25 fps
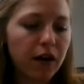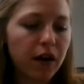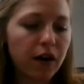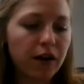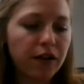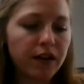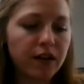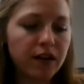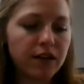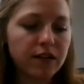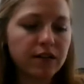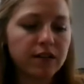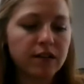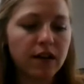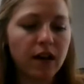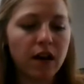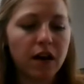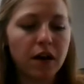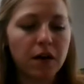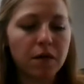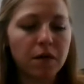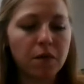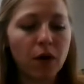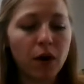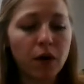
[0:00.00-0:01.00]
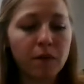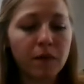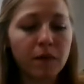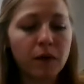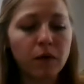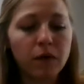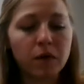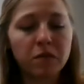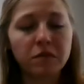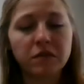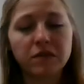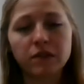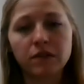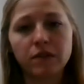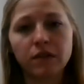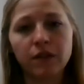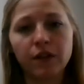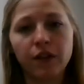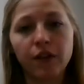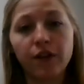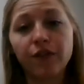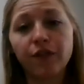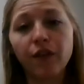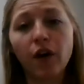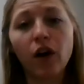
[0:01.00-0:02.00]
Are these armyworms or
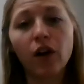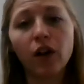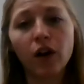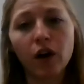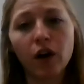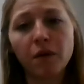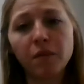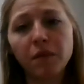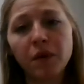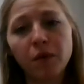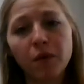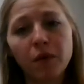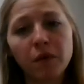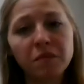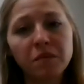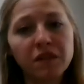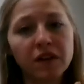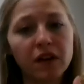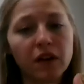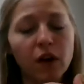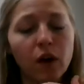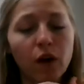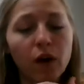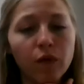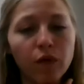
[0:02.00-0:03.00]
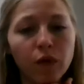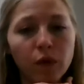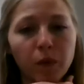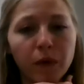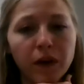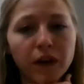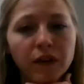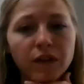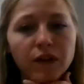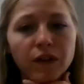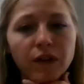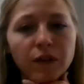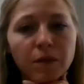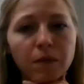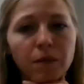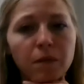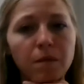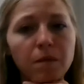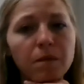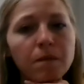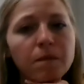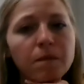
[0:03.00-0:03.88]
the fall armyworms going to overwinter?